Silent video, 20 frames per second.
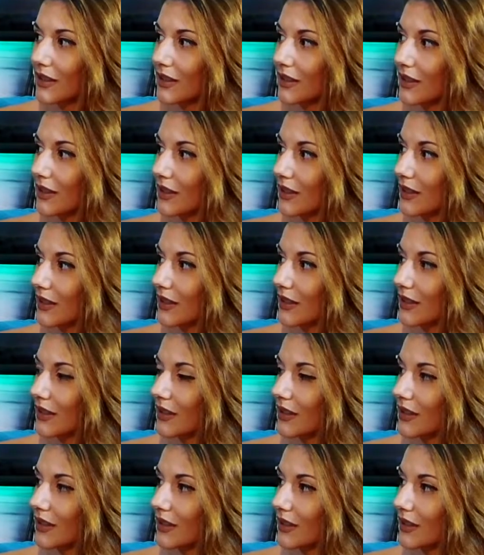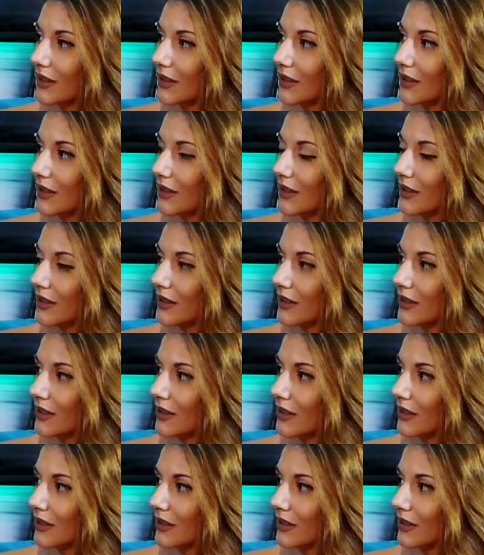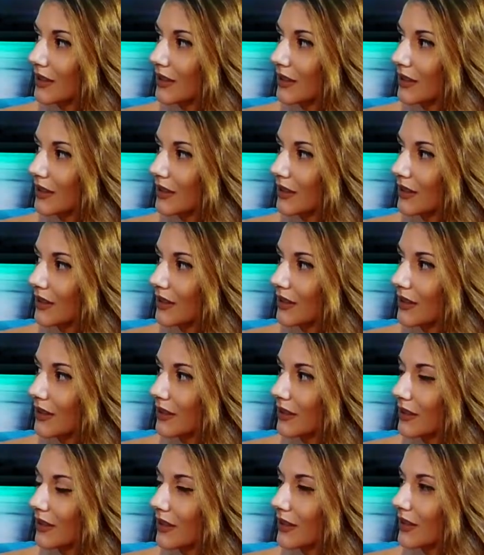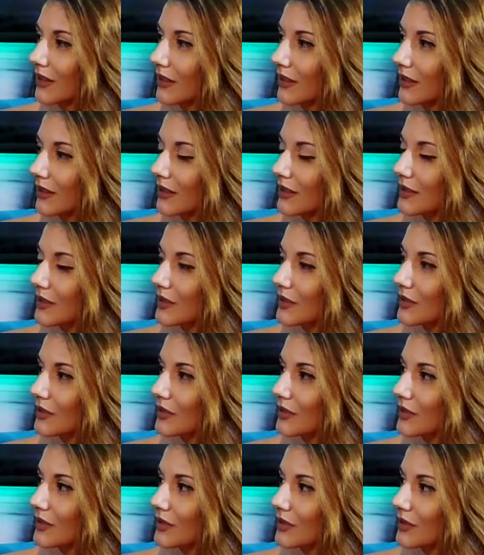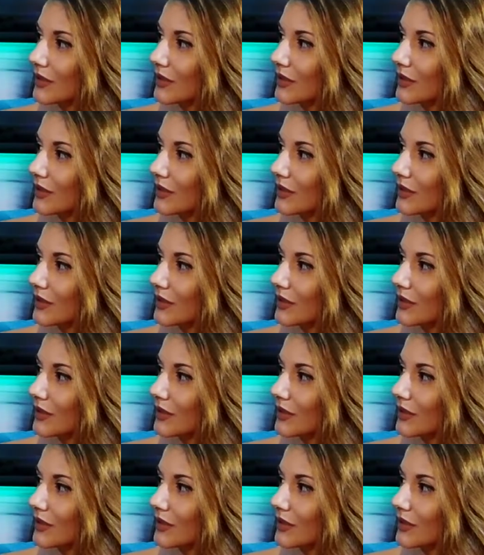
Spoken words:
(not speaking)